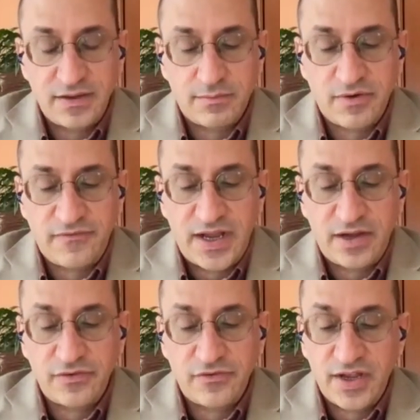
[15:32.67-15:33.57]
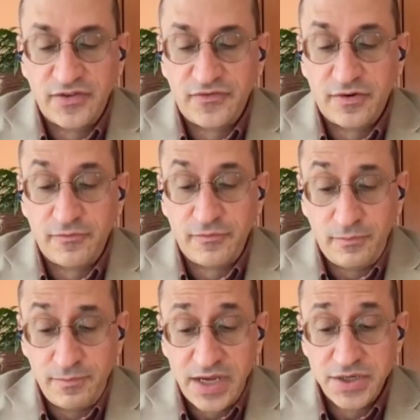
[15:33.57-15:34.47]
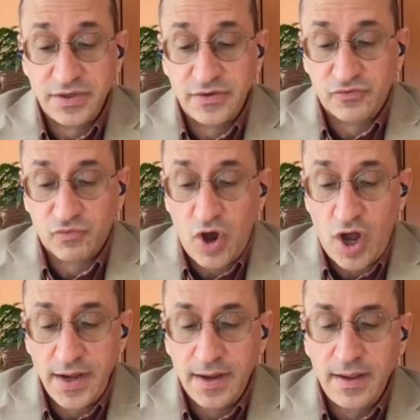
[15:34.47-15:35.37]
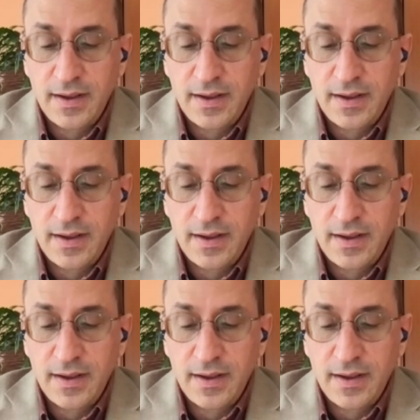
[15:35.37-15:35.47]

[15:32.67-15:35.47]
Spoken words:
to the profound transformations wrought